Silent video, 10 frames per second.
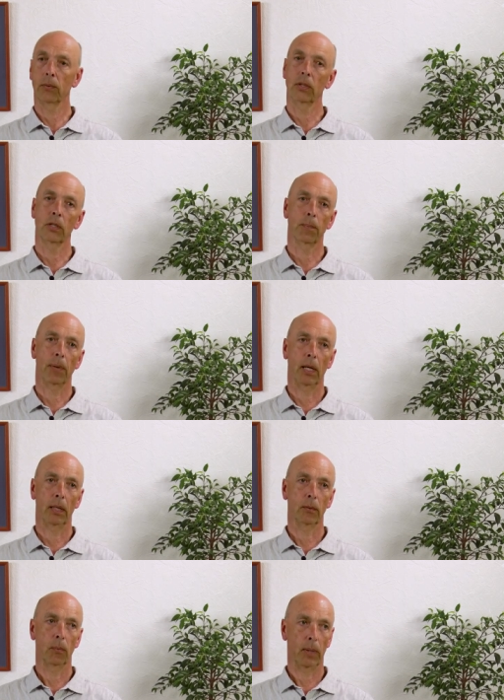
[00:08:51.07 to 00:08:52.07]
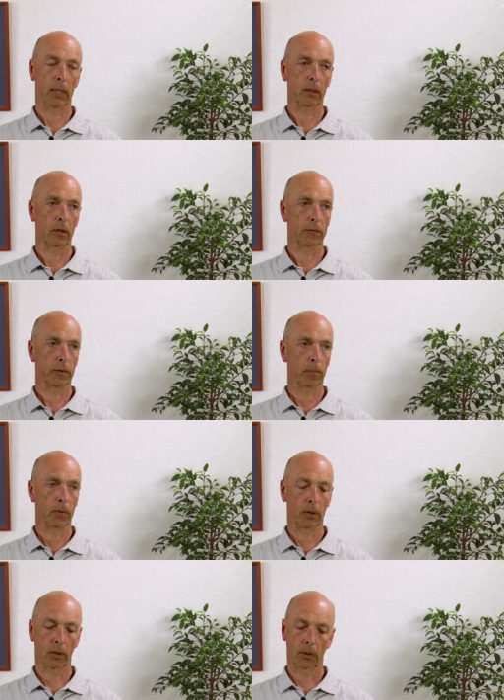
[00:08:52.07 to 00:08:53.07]
which is part 1 of the
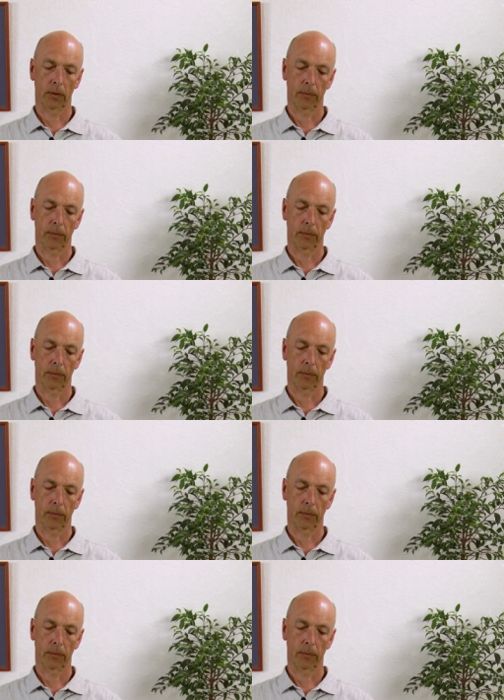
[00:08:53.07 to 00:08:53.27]
book,